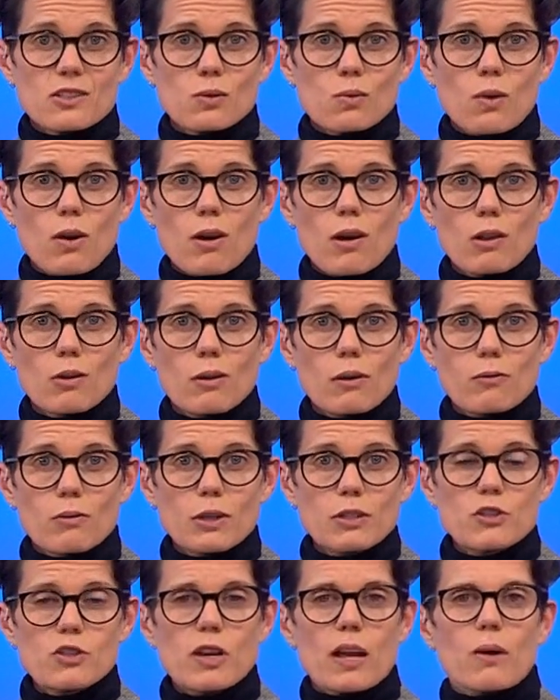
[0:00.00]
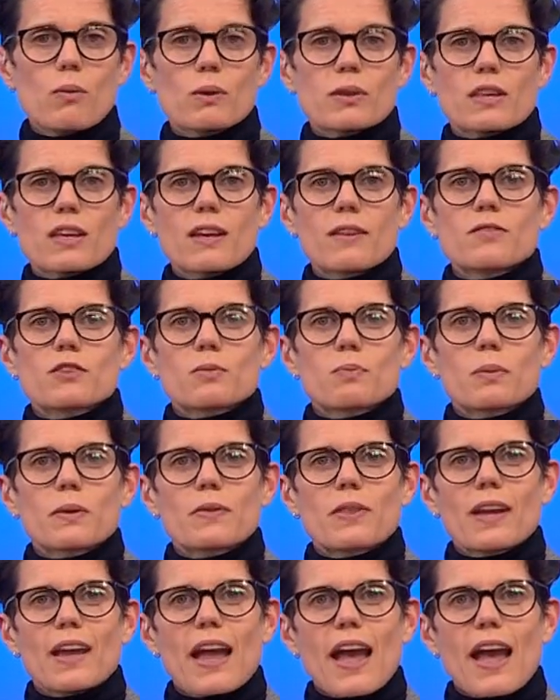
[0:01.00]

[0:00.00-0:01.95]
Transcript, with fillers: to all who have reached out with gifts, but they